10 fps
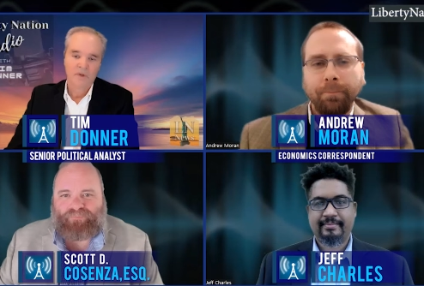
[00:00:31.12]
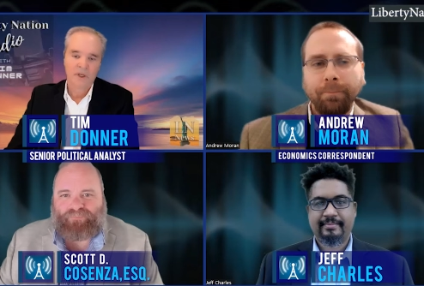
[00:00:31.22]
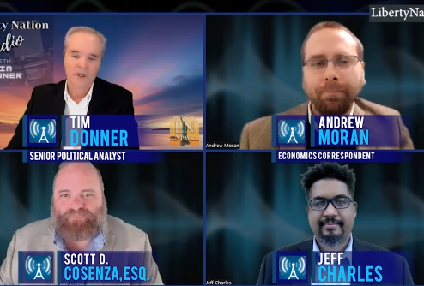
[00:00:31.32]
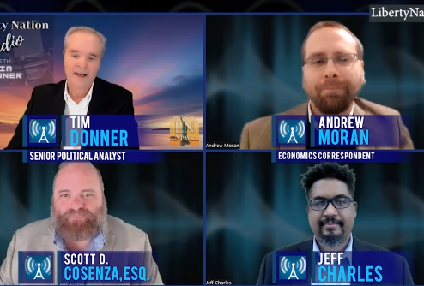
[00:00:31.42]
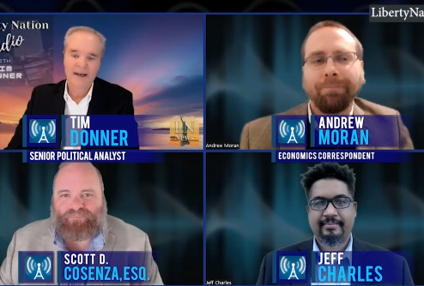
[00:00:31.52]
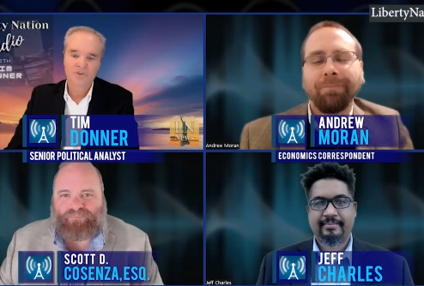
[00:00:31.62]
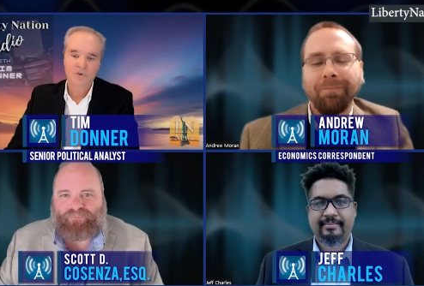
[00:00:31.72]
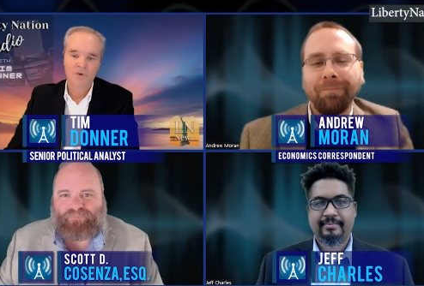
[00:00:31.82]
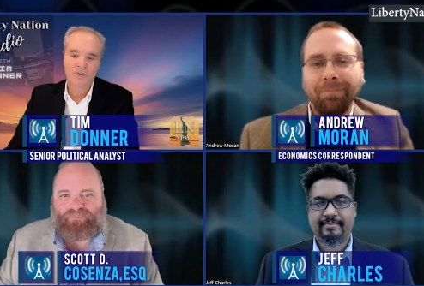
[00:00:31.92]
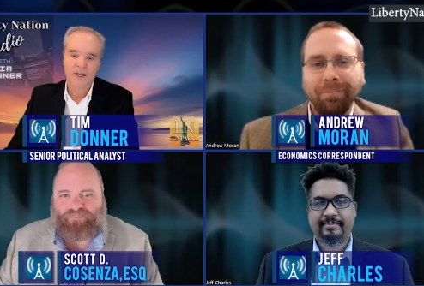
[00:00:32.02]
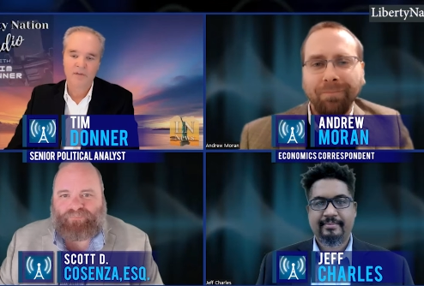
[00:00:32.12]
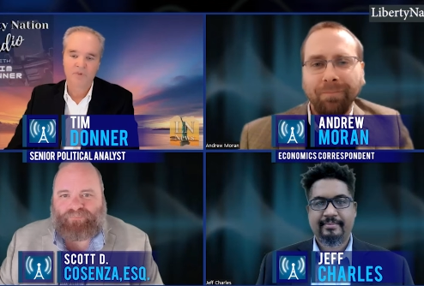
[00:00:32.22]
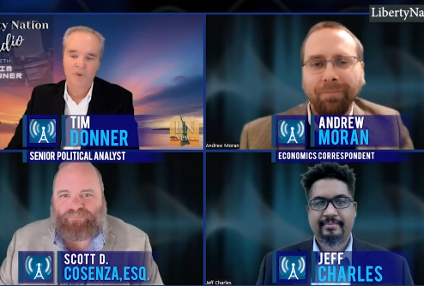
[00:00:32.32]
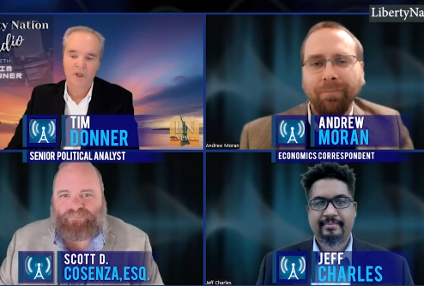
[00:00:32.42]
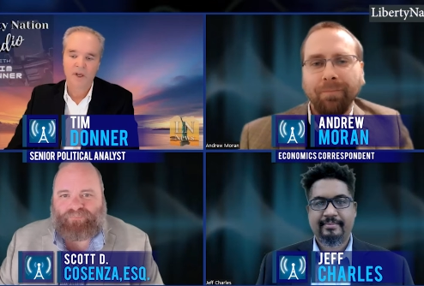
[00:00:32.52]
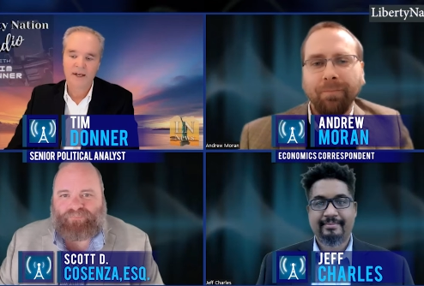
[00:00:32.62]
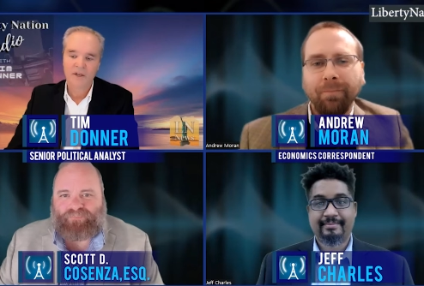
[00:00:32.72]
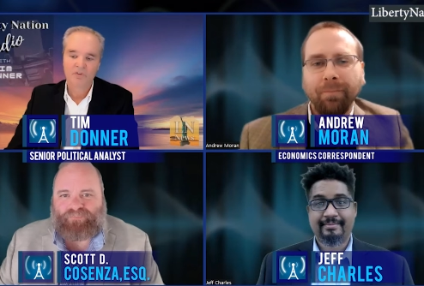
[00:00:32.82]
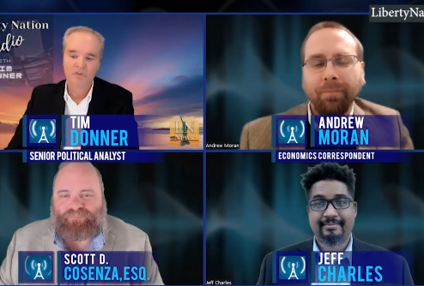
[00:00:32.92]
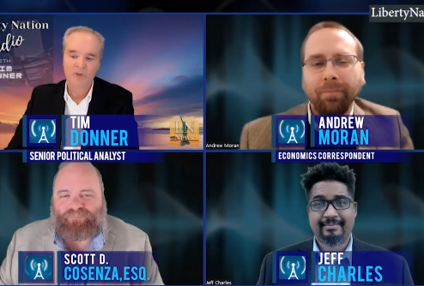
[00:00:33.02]
Speaker 1: in national debt for the
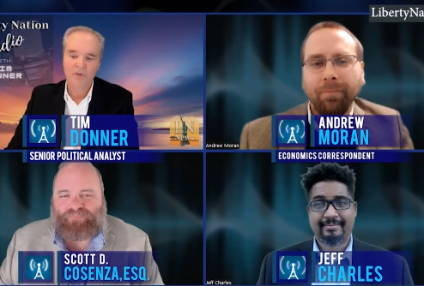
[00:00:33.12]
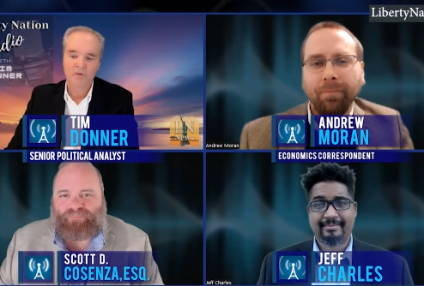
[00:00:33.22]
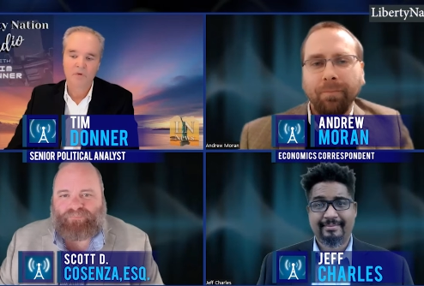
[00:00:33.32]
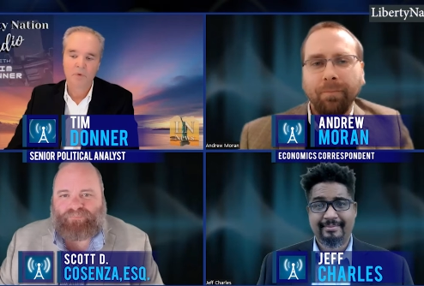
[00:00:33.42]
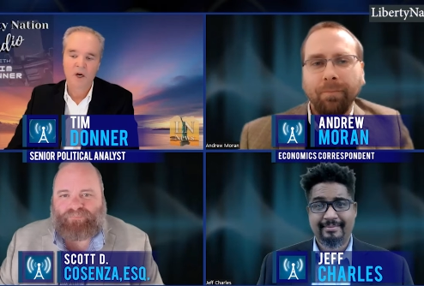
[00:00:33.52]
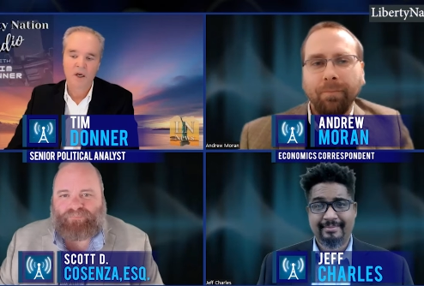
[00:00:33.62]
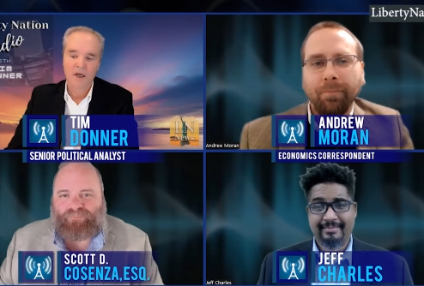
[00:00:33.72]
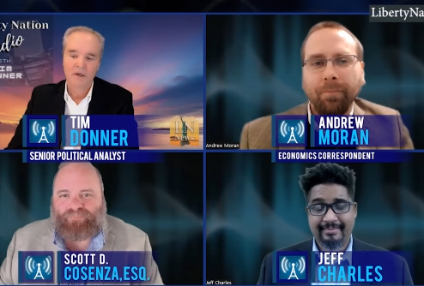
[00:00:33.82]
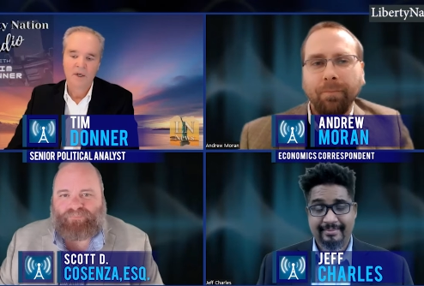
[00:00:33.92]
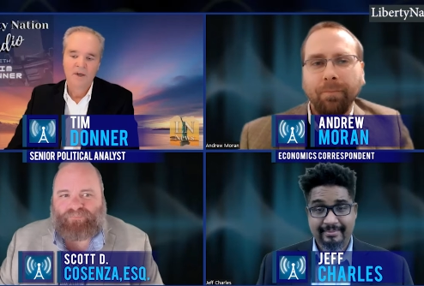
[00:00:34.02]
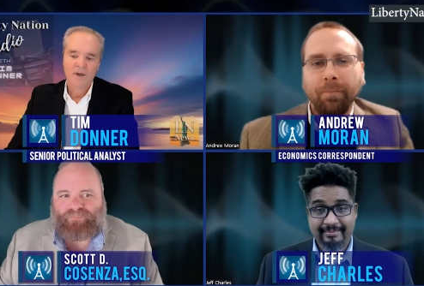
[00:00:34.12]
United States of America.